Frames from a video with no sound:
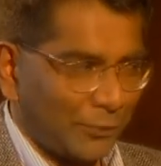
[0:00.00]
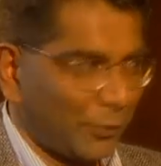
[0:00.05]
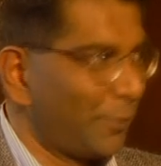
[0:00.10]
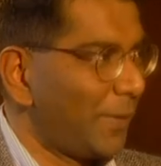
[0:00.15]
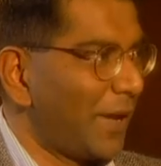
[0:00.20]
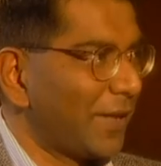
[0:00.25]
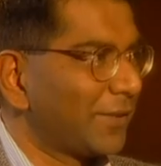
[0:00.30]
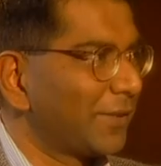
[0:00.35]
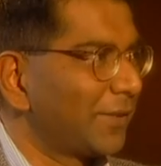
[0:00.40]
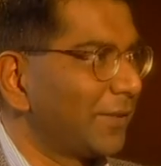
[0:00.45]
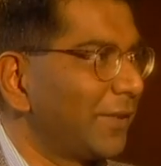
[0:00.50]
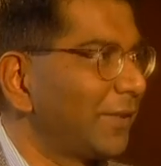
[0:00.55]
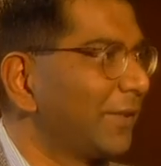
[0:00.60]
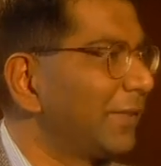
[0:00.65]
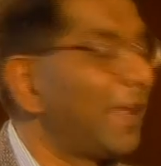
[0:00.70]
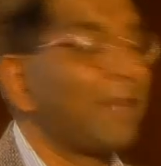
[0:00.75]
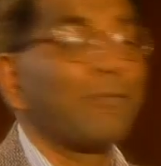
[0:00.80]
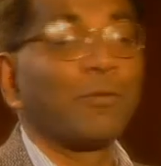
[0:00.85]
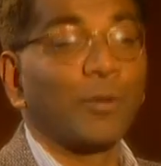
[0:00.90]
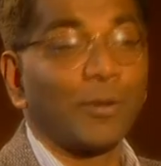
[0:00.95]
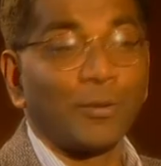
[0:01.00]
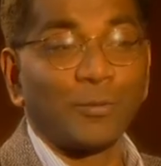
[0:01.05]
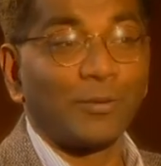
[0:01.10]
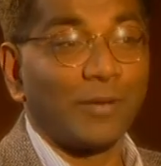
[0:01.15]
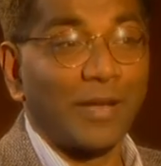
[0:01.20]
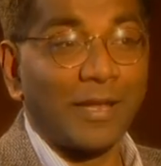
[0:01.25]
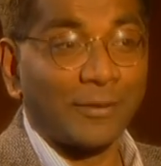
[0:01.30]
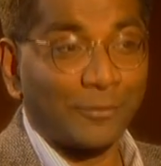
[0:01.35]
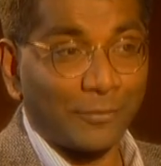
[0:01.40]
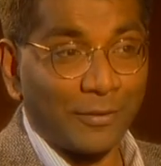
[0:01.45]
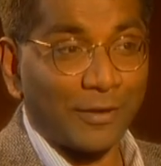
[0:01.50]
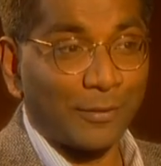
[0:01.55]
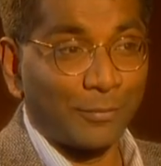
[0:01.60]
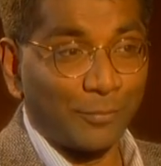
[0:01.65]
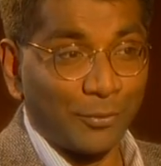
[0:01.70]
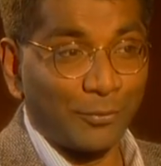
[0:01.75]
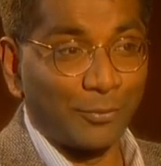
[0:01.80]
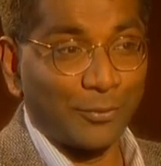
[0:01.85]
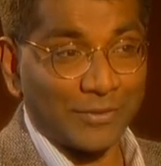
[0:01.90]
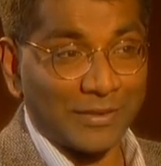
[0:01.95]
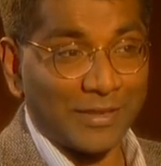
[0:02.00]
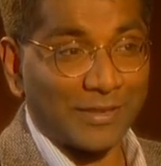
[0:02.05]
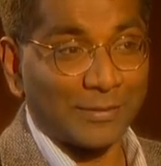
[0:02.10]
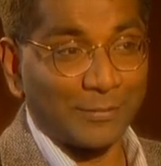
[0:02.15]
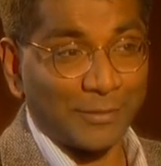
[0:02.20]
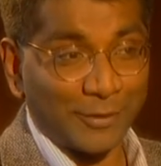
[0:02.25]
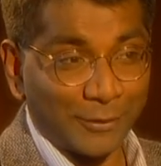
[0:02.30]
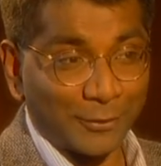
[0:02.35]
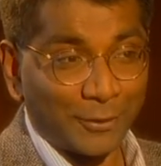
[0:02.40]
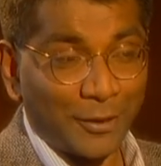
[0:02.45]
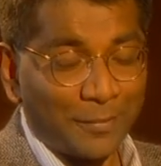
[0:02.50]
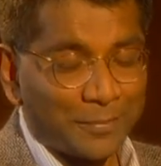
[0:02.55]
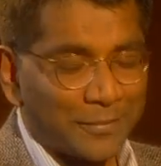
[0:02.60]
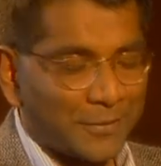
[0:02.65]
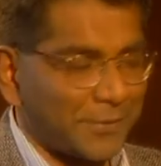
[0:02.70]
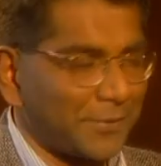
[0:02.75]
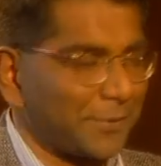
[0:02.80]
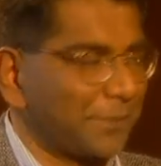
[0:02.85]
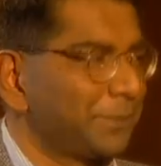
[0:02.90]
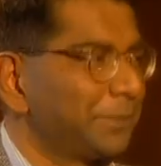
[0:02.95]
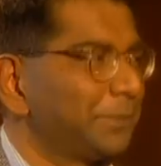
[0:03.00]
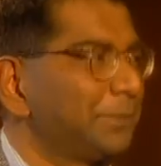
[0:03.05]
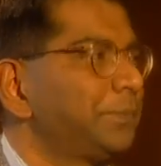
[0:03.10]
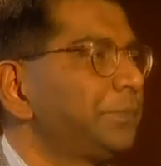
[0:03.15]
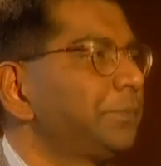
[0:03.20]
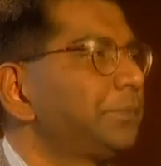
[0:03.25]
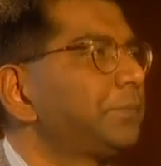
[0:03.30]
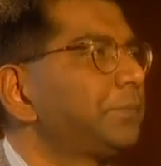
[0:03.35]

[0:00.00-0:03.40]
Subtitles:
No matter that everyone would like to write a book which sells a million copies. Mm-hmm.